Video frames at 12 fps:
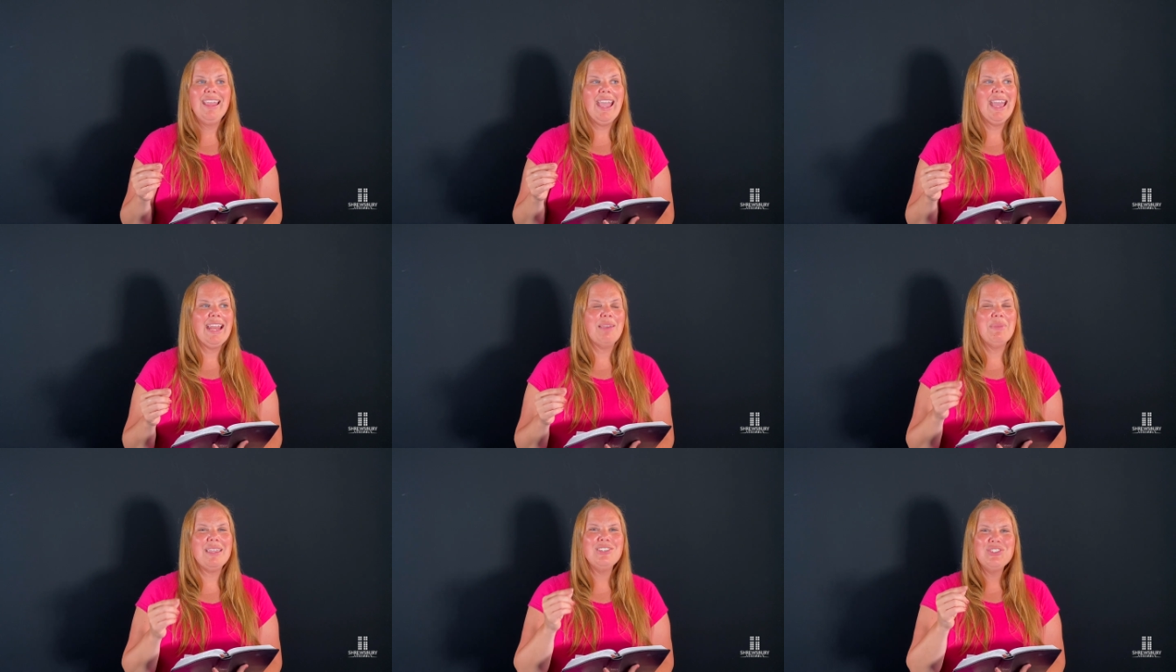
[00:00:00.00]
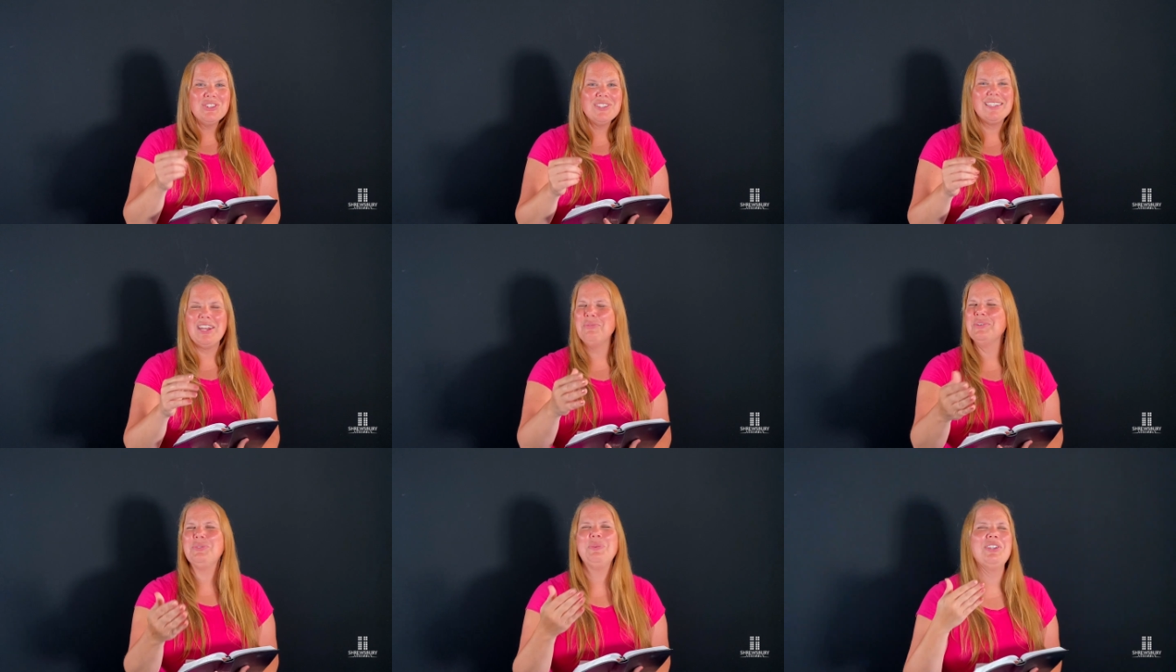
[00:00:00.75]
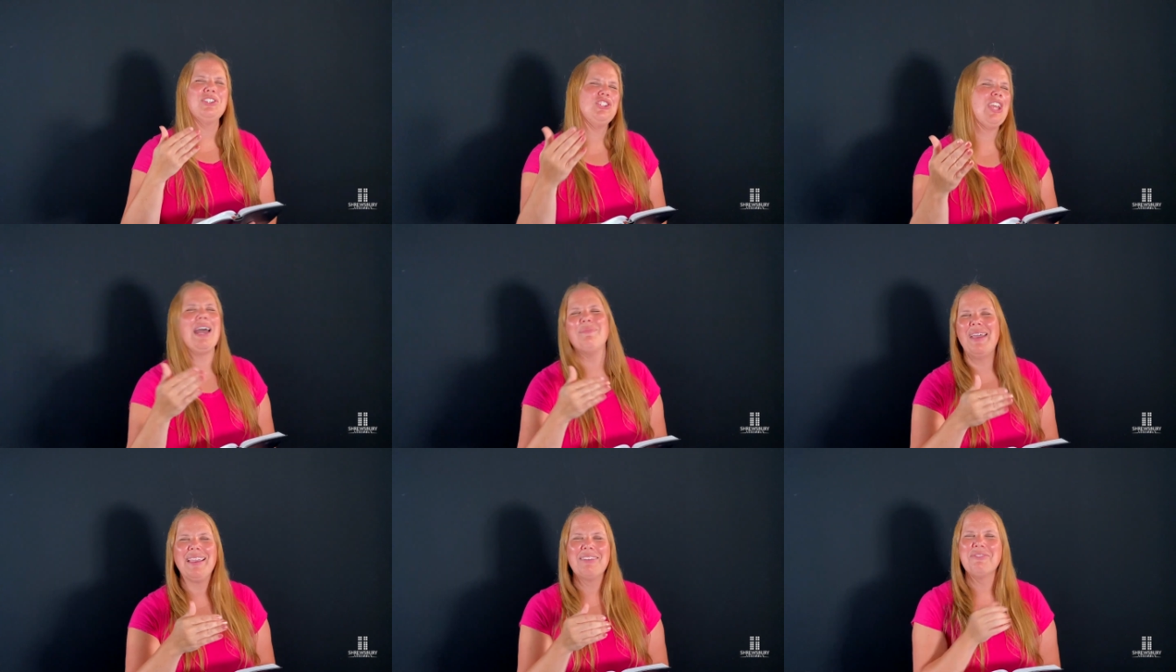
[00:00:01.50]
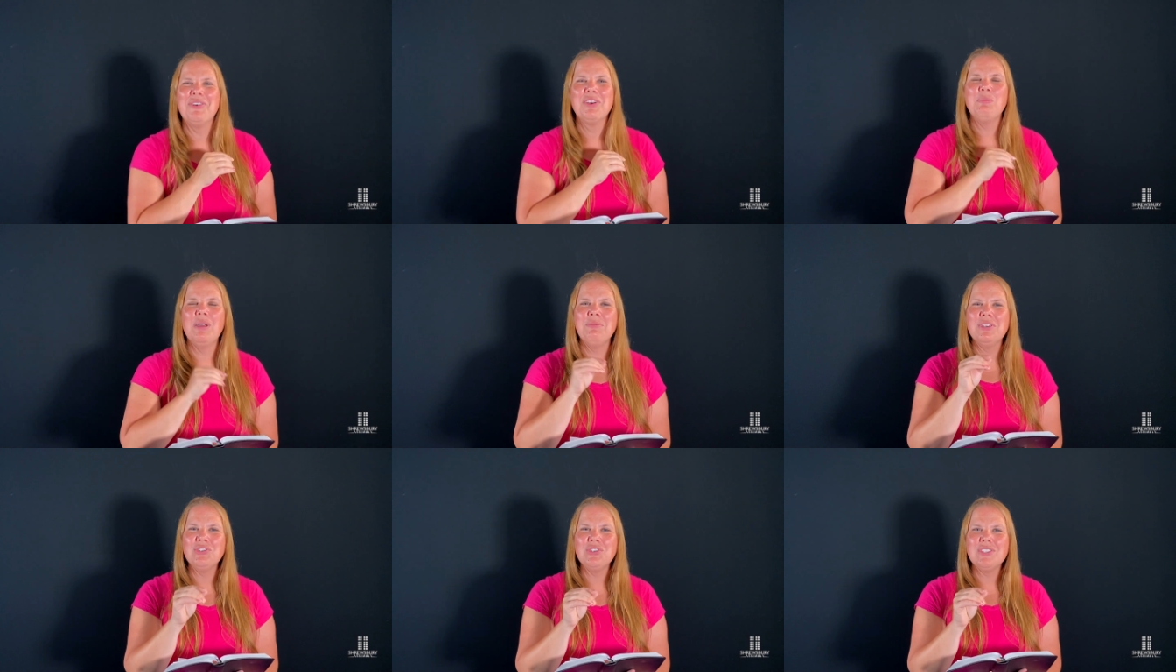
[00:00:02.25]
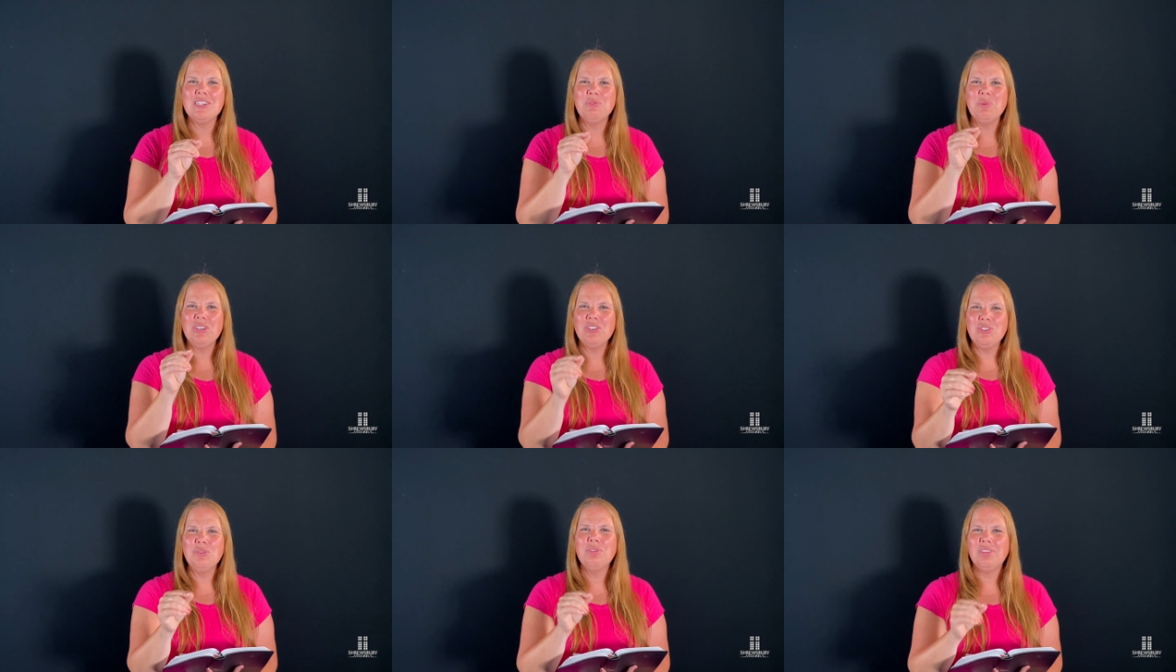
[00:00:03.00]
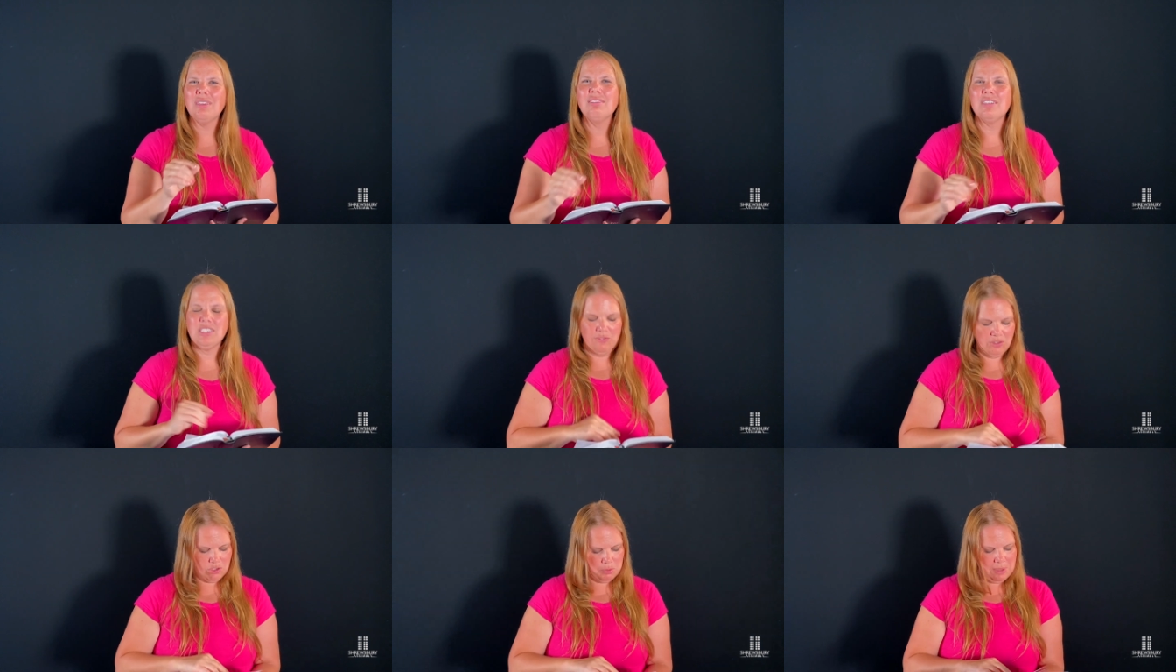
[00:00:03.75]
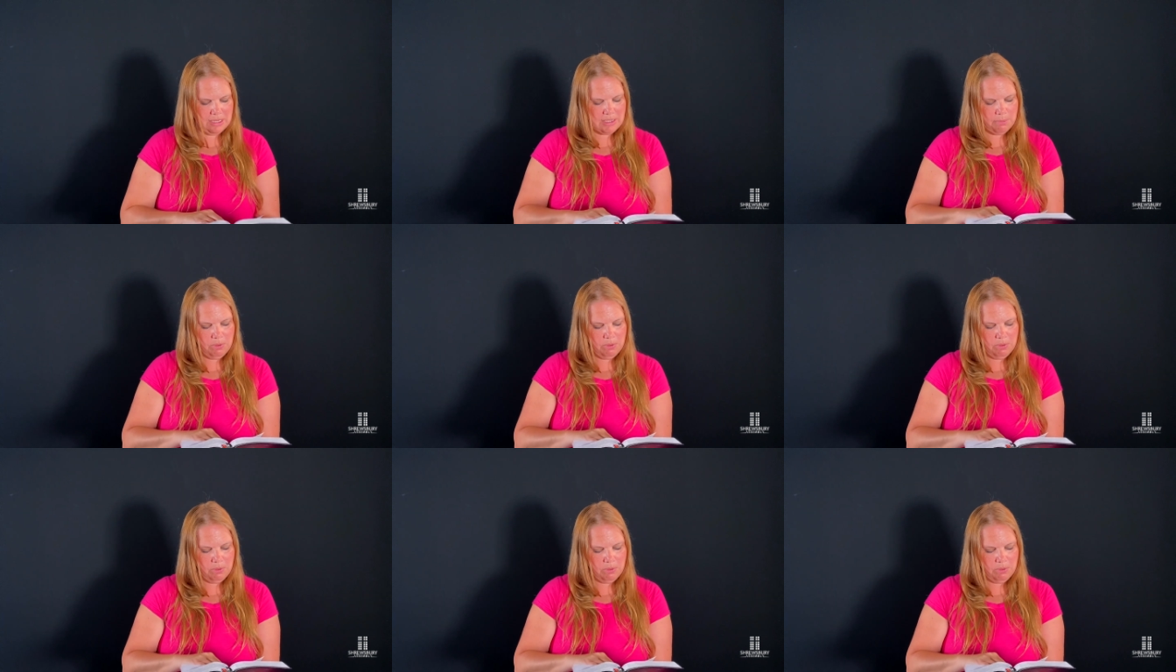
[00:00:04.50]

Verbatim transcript: and I'm interested. I wish we could chat back and forth, but I'm interested in what you think this verse means.